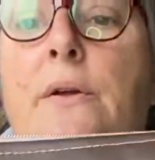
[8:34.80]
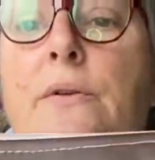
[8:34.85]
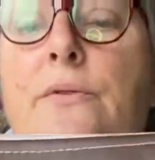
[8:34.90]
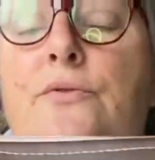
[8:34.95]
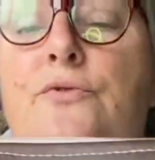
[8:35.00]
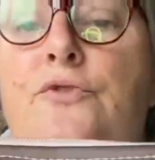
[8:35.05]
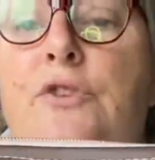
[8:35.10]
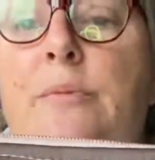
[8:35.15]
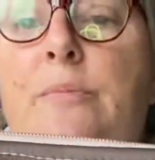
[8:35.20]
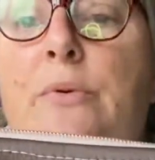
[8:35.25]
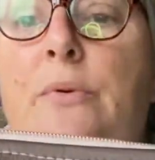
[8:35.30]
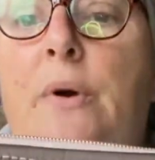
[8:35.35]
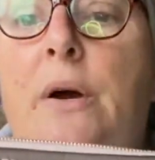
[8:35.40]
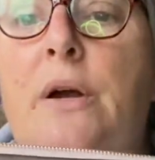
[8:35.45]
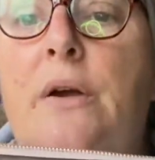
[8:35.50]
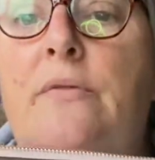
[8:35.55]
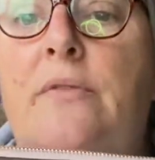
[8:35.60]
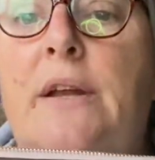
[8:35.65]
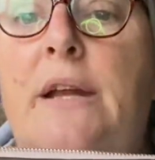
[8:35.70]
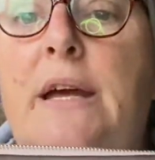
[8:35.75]
triple
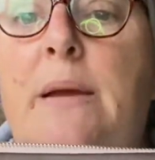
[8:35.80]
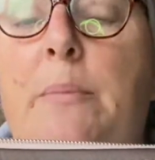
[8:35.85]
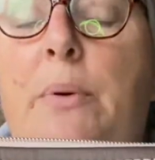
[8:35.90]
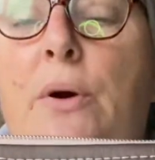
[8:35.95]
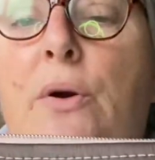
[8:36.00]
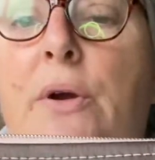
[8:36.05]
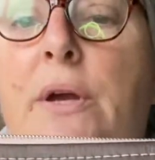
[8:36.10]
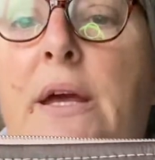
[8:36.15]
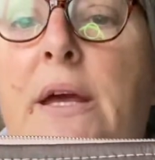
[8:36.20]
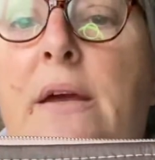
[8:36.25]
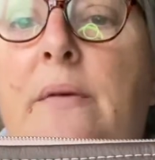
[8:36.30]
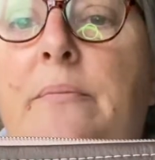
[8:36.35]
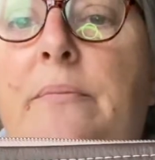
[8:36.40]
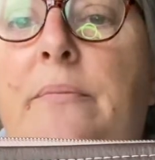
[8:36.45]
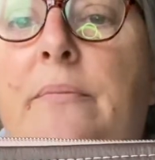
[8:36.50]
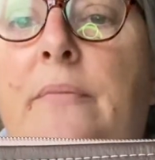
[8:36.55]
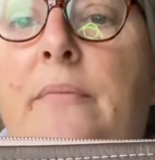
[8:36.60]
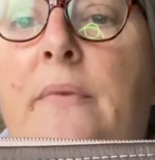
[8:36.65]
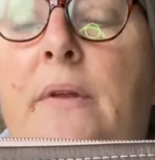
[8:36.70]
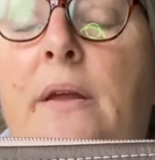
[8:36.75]
overlay pocket.
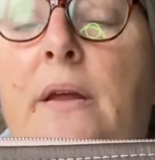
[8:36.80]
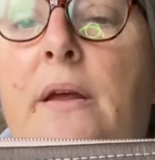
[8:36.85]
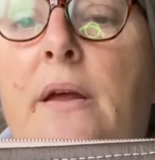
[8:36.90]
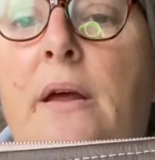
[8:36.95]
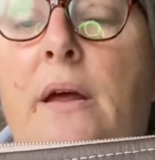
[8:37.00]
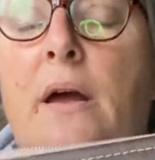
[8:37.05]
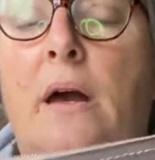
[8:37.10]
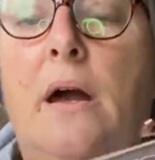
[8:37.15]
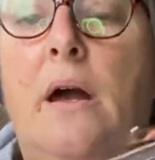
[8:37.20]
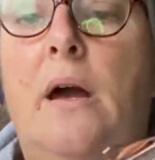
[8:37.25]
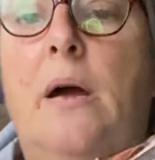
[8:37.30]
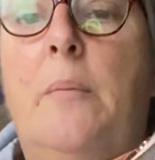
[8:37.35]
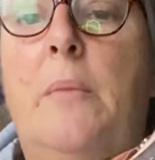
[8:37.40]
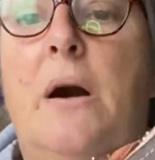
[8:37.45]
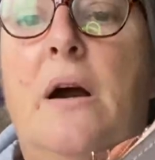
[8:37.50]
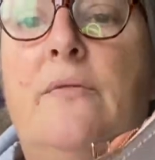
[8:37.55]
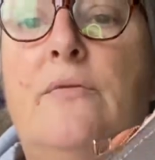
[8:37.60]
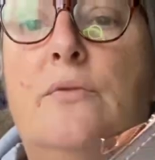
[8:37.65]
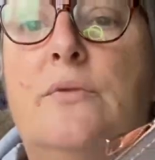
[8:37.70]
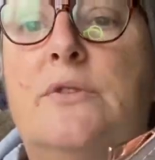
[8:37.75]

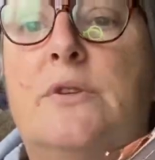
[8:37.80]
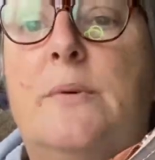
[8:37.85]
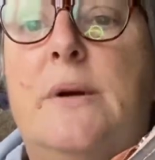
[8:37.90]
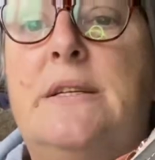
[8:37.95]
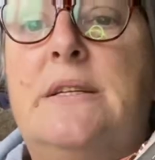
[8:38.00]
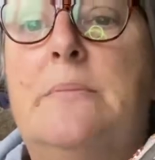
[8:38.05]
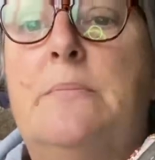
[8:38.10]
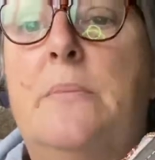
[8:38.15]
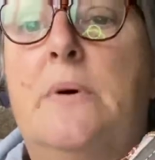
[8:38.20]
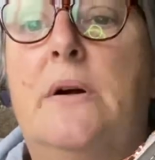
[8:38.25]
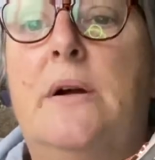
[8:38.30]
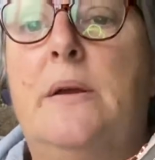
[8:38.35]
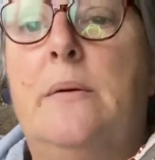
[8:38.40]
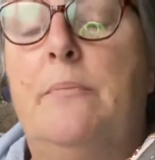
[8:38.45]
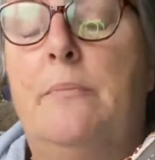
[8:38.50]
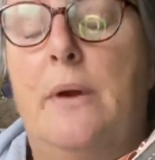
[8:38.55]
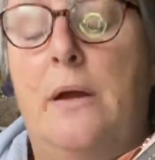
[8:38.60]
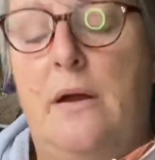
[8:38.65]
I've also added my